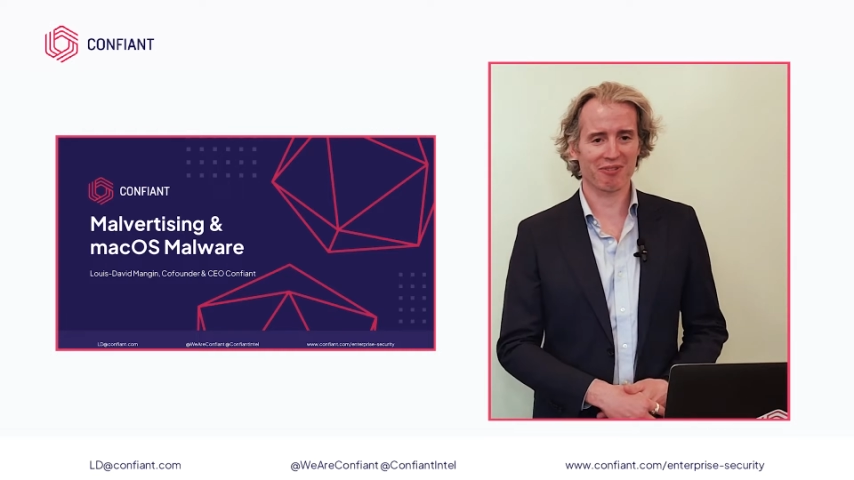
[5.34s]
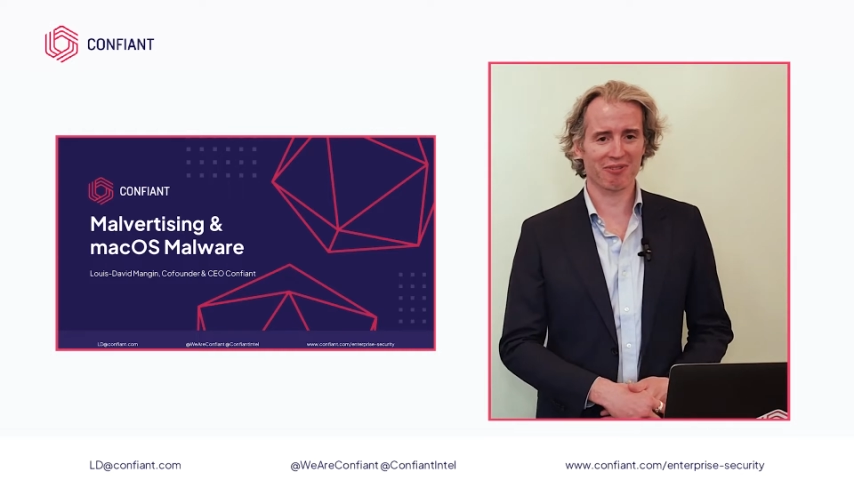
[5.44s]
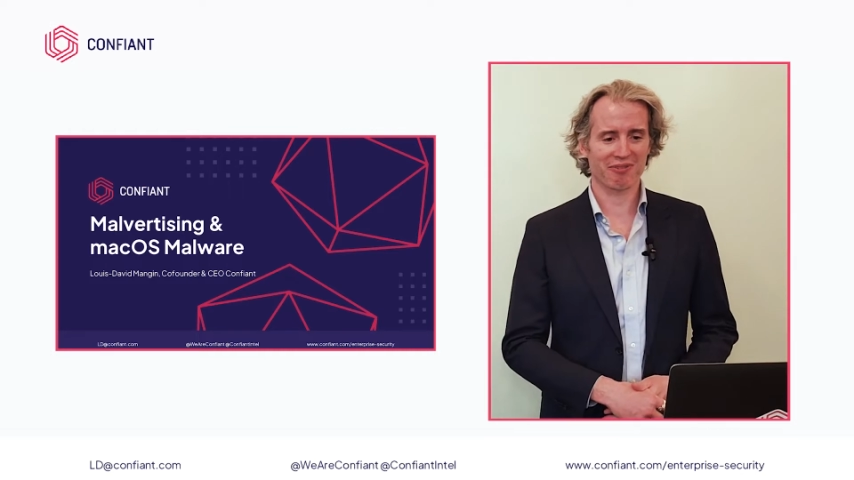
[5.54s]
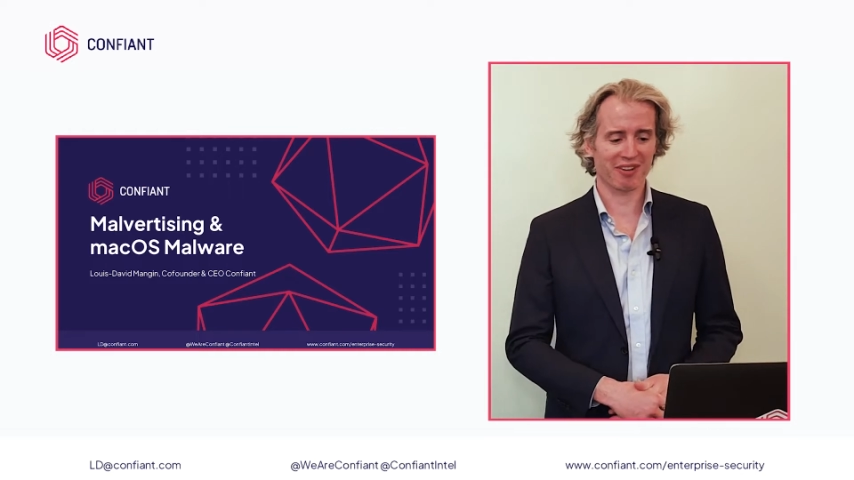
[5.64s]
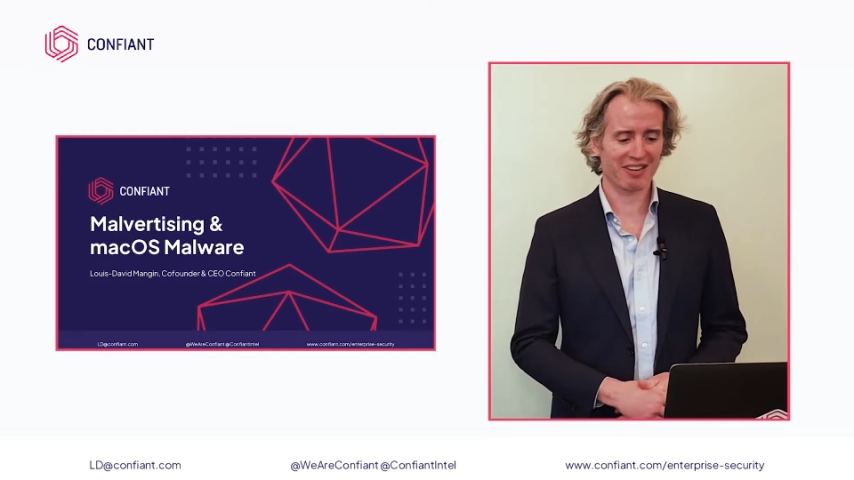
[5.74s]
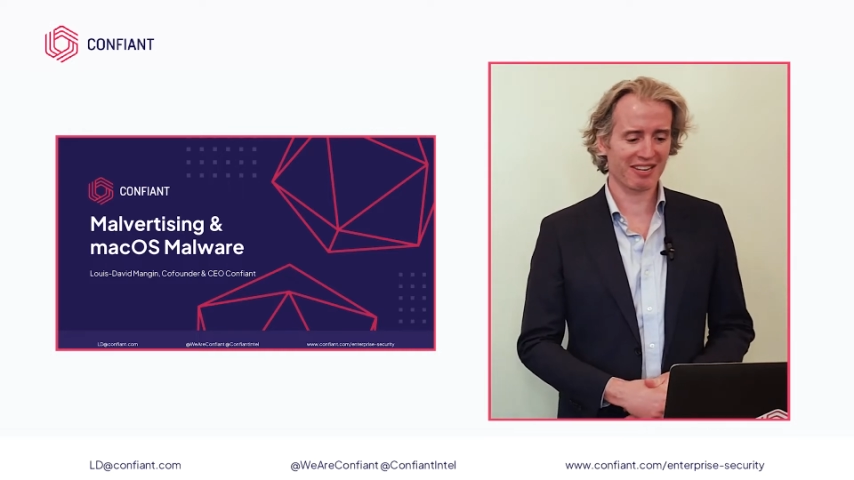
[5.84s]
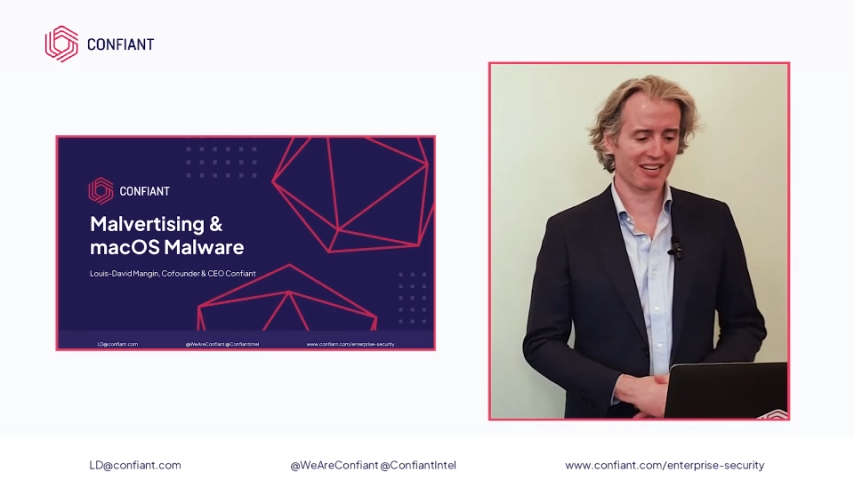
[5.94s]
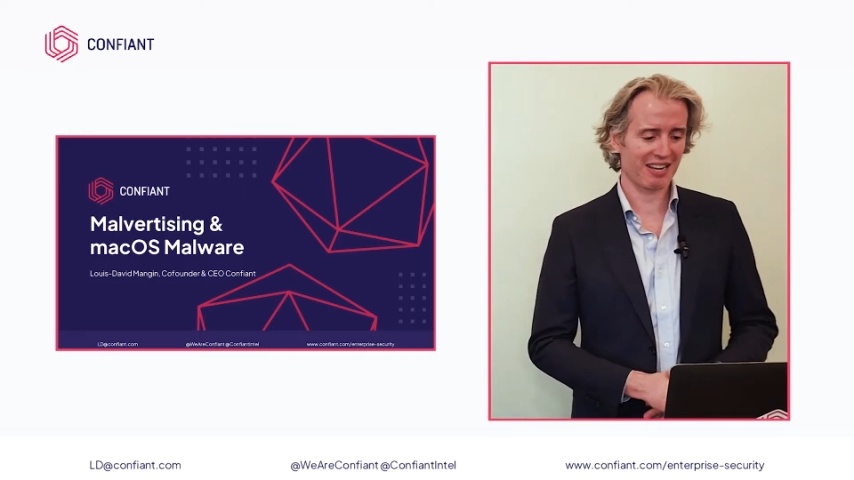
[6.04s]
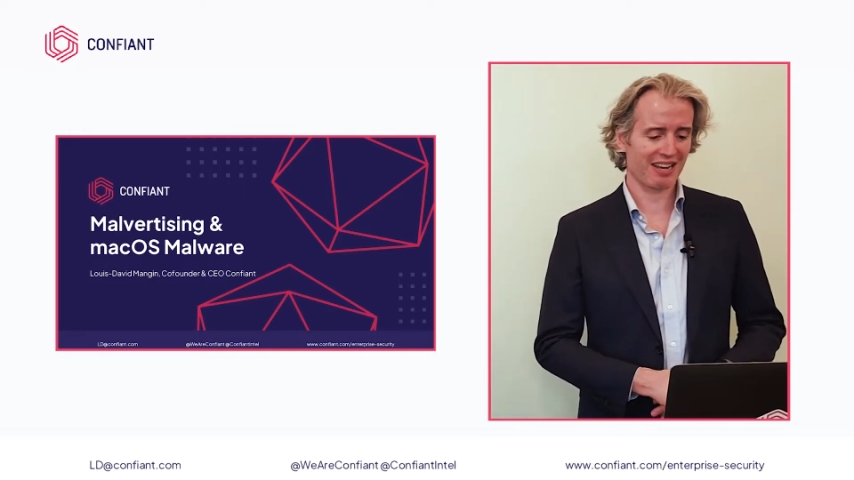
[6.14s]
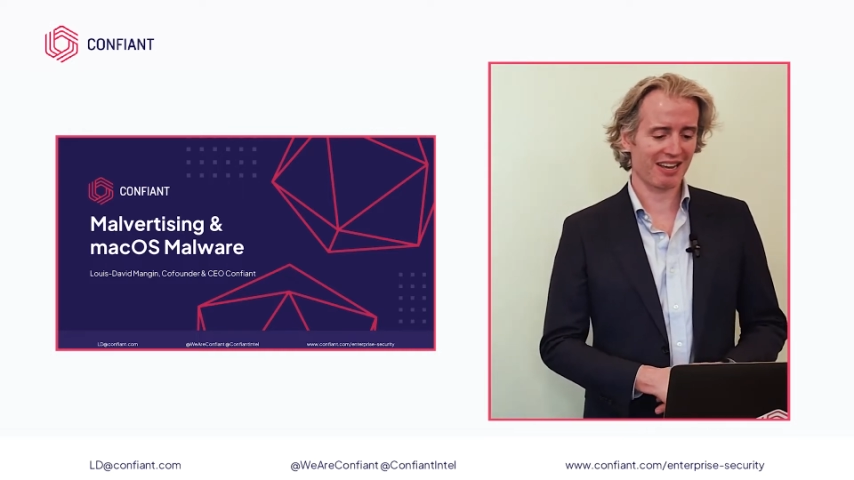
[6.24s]
of Confiant.
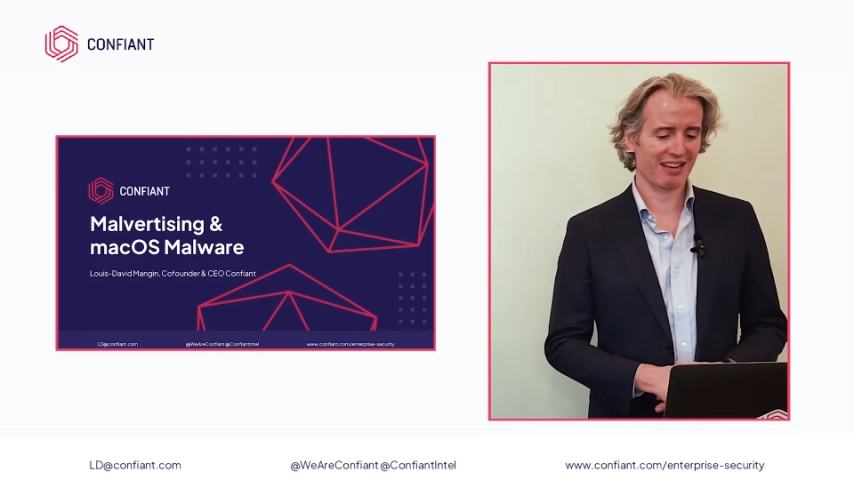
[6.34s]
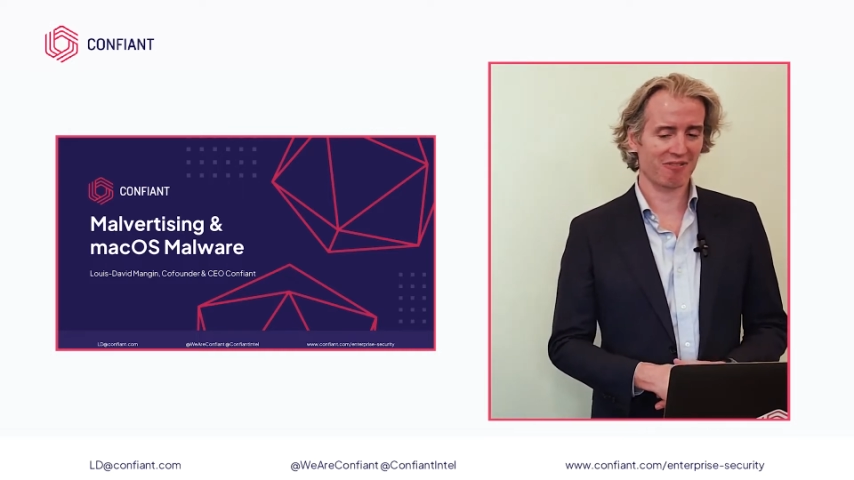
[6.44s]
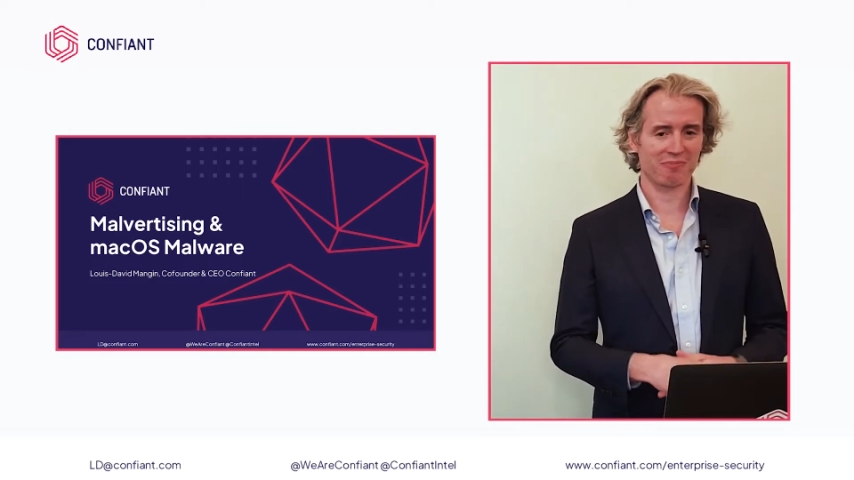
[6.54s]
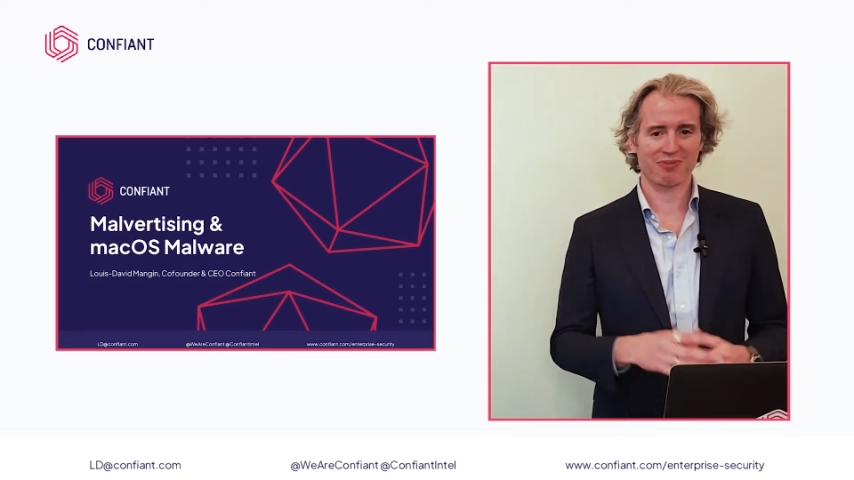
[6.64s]
Hope